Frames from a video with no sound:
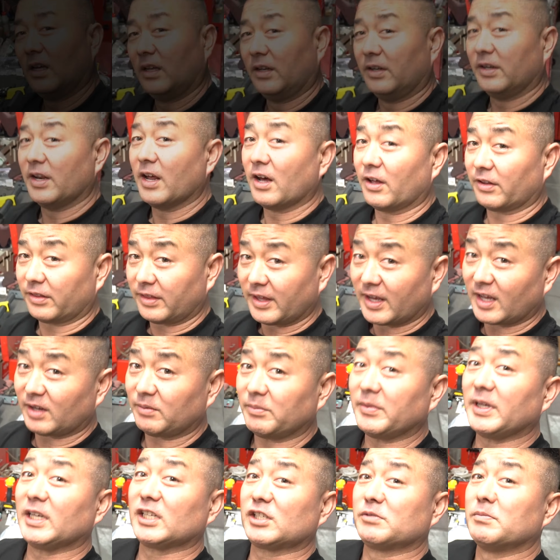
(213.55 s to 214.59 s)
Now that
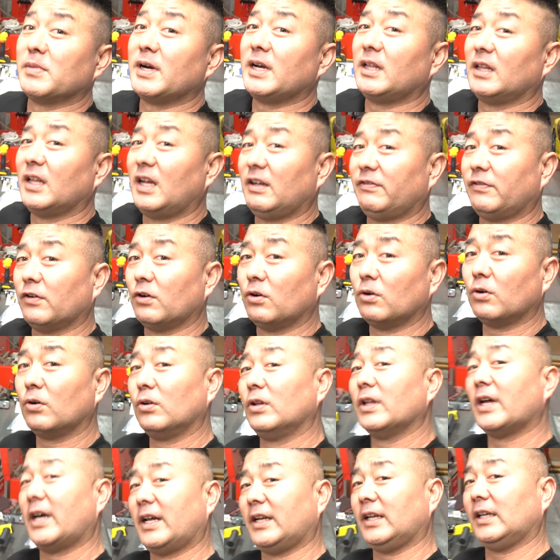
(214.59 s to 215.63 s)
makes my life a
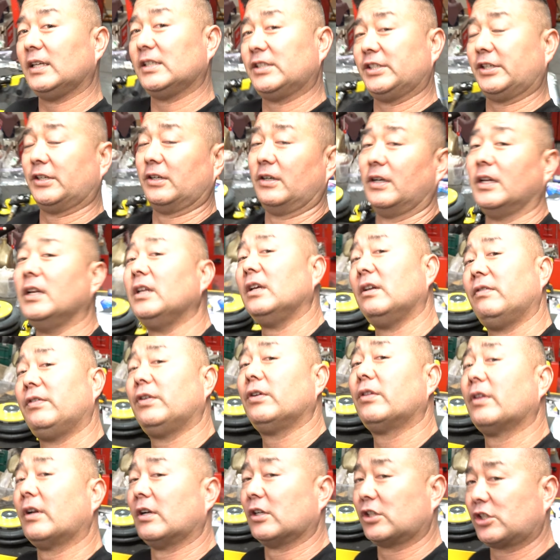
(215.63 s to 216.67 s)
whole lot easier. Any of
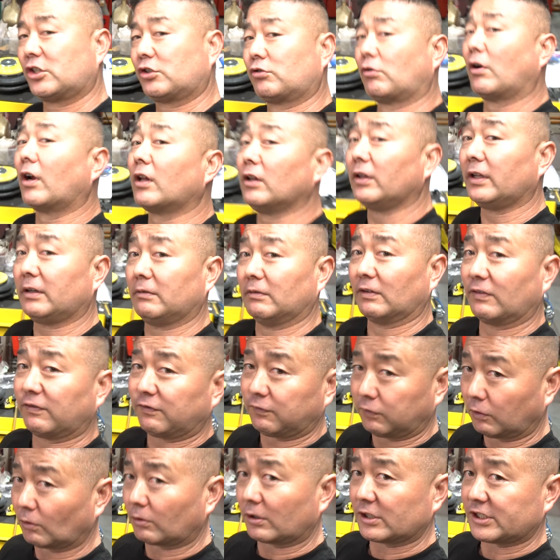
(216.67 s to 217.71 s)
you that are struggling with
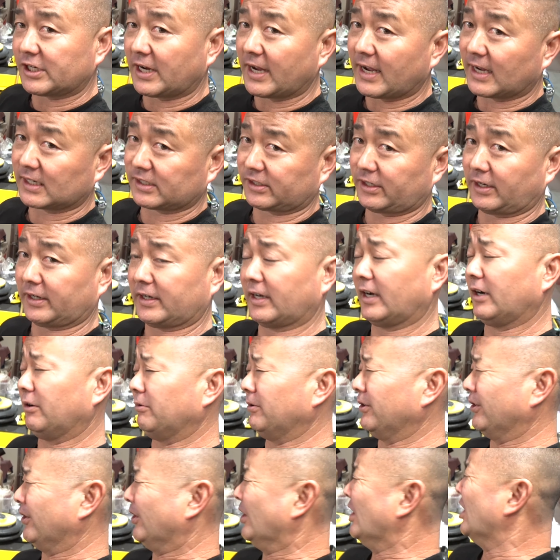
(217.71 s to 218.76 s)
floor jacks like I
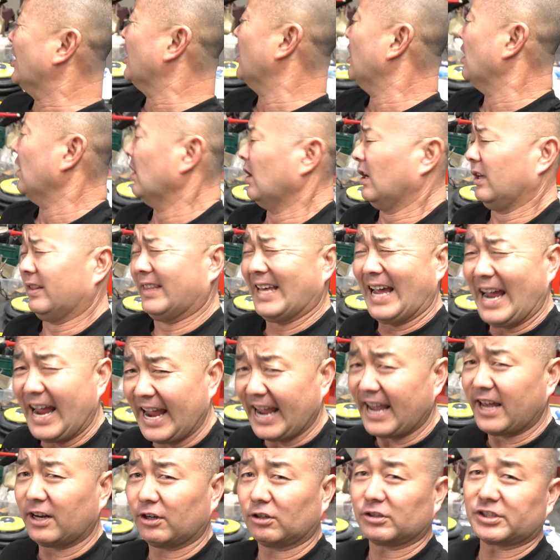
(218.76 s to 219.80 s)
will, the
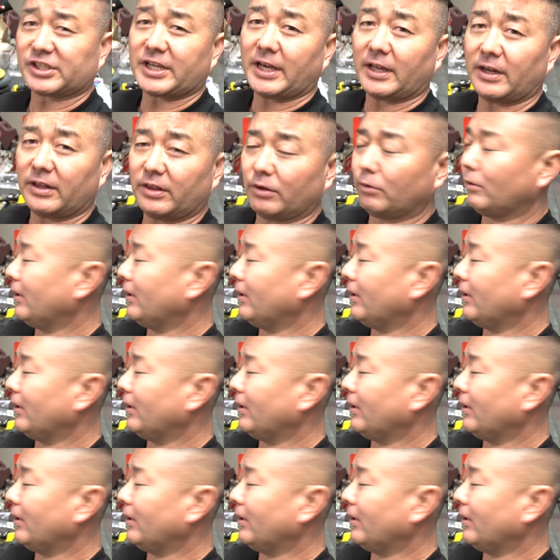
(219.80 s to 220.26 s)
handles get in the